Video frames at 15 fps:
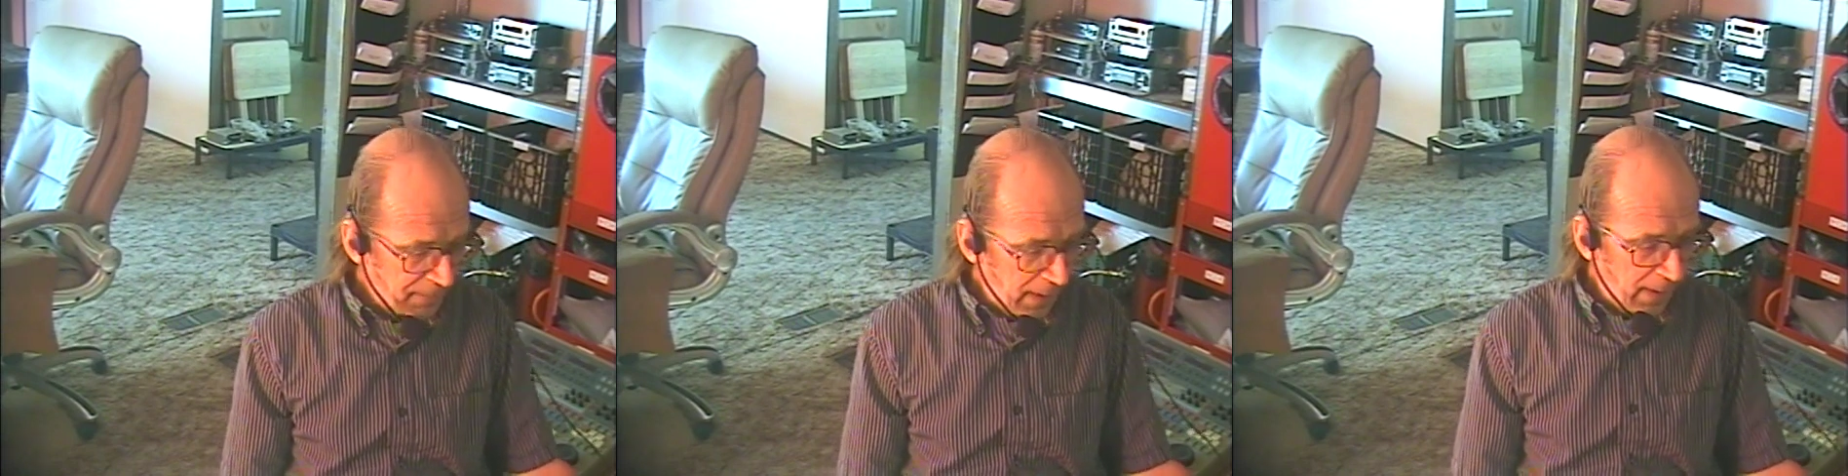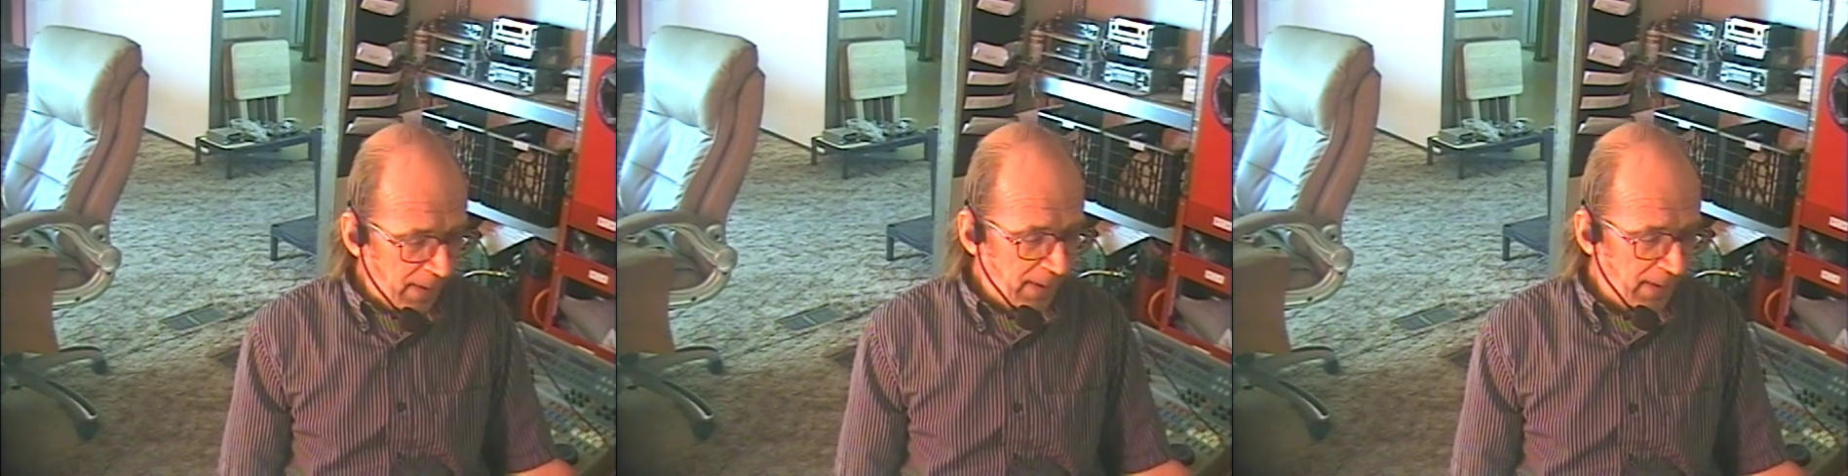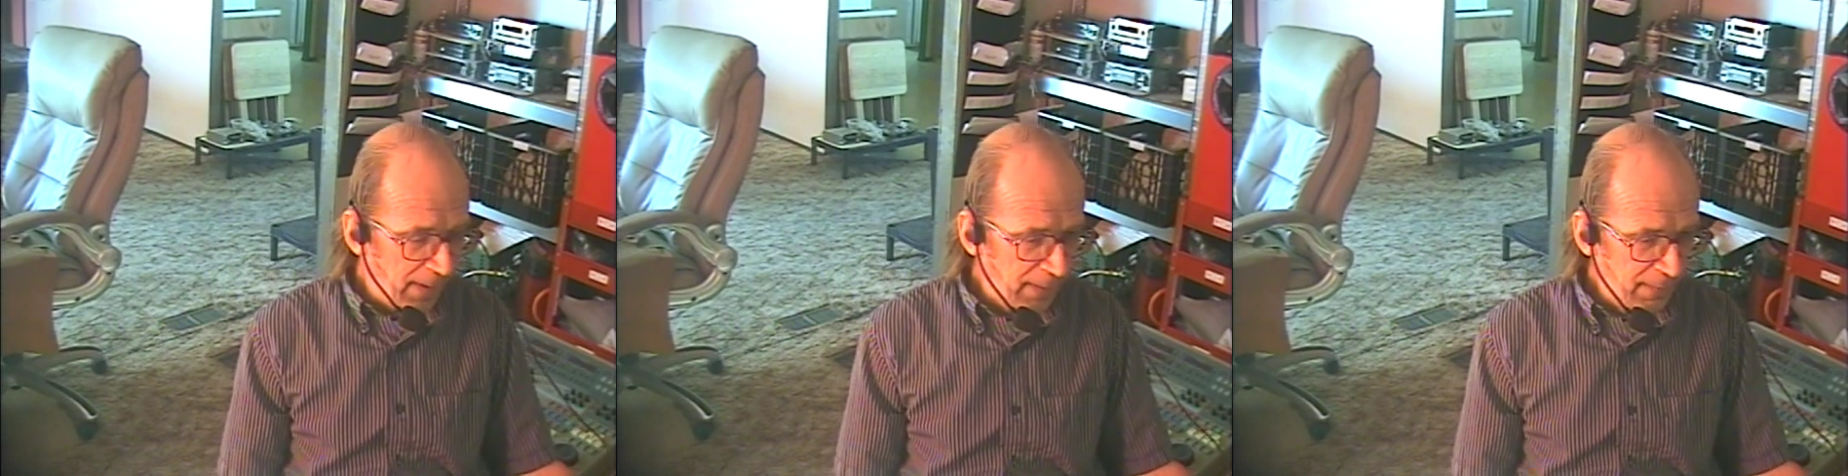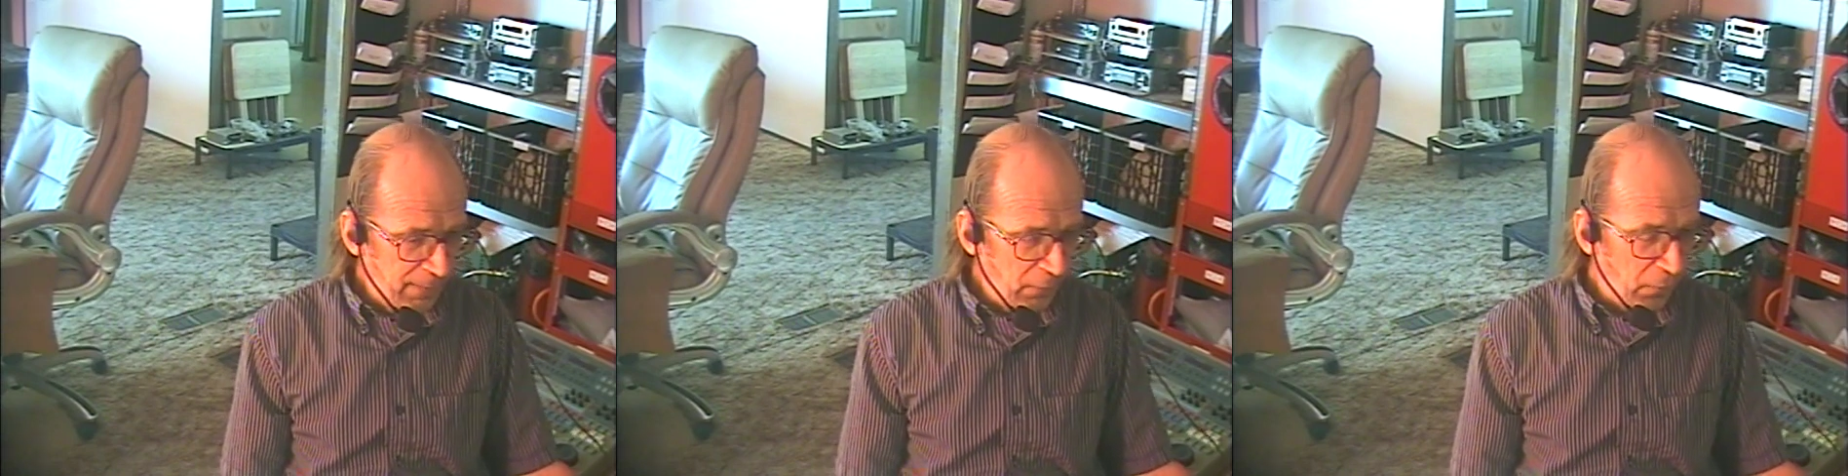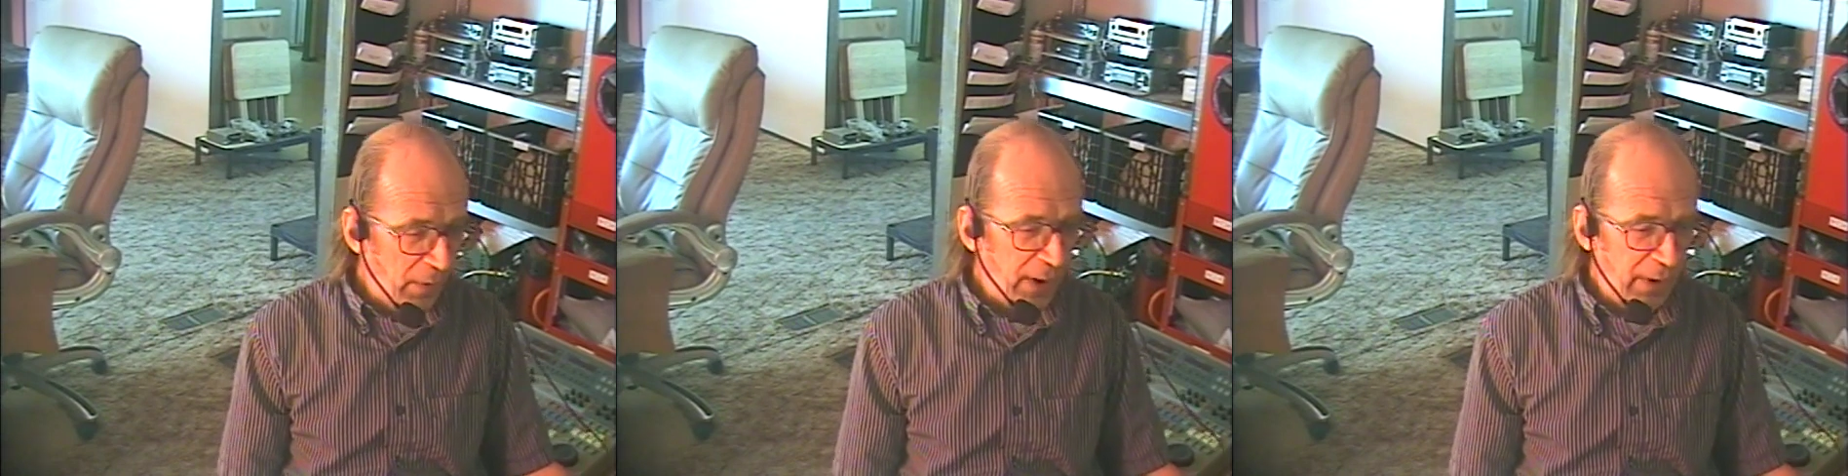
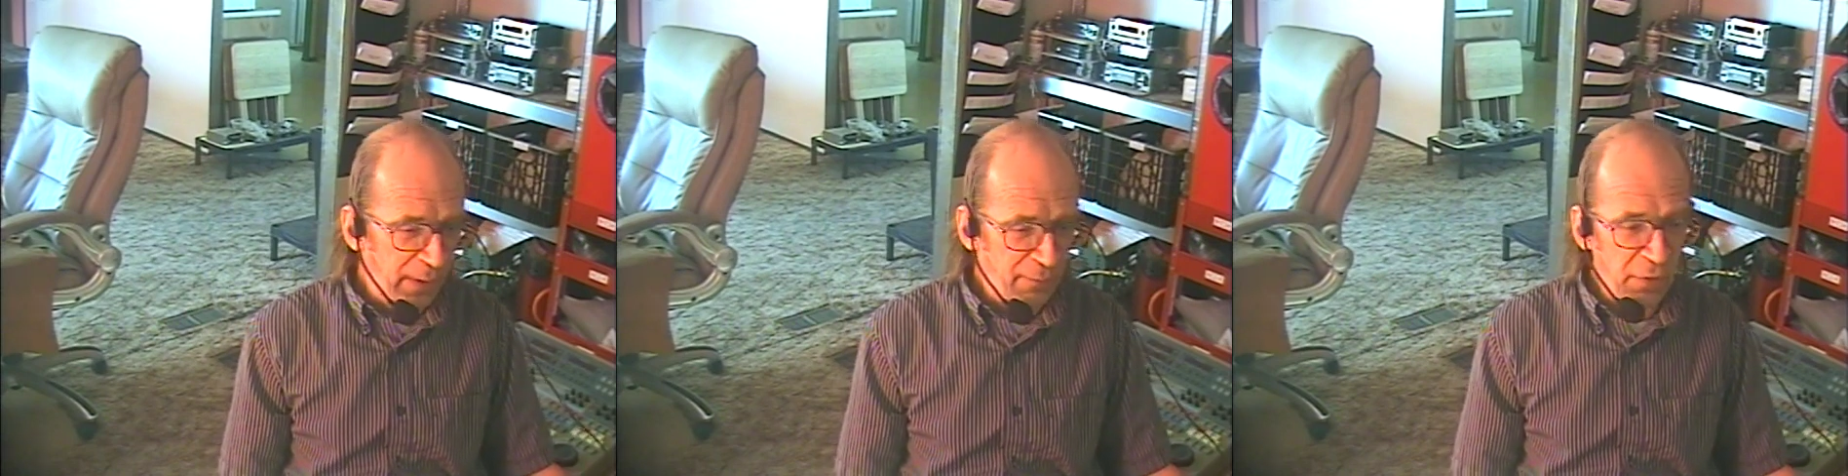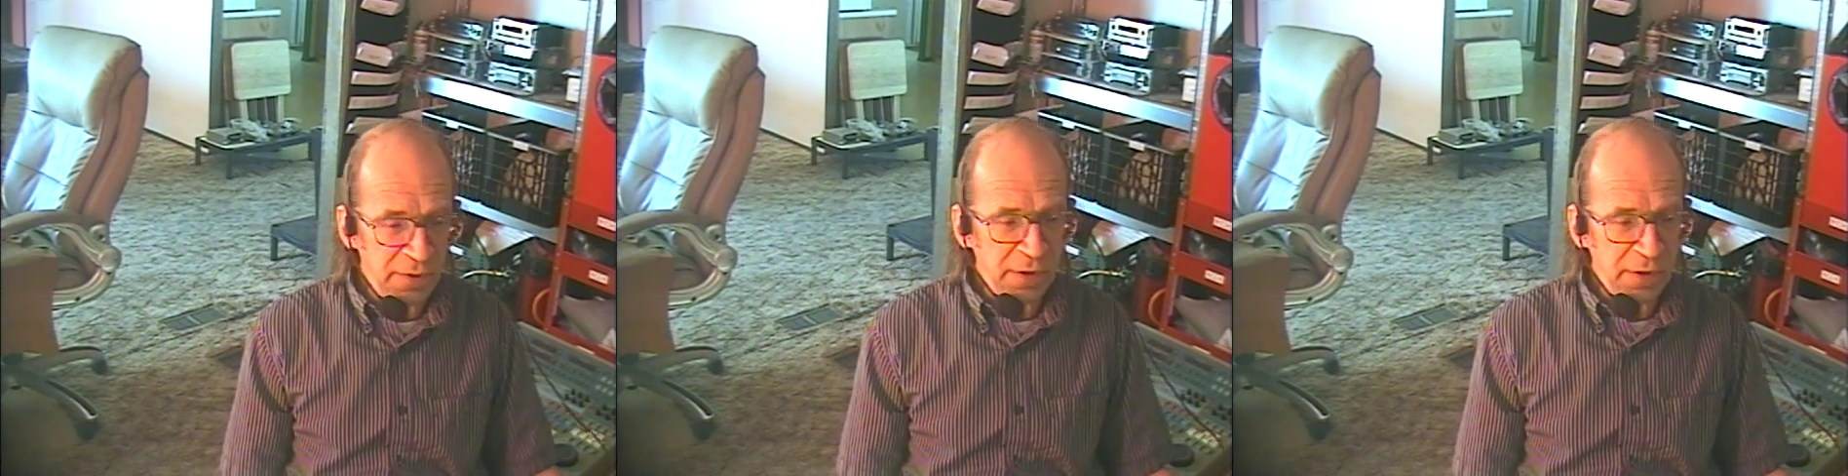When I hooked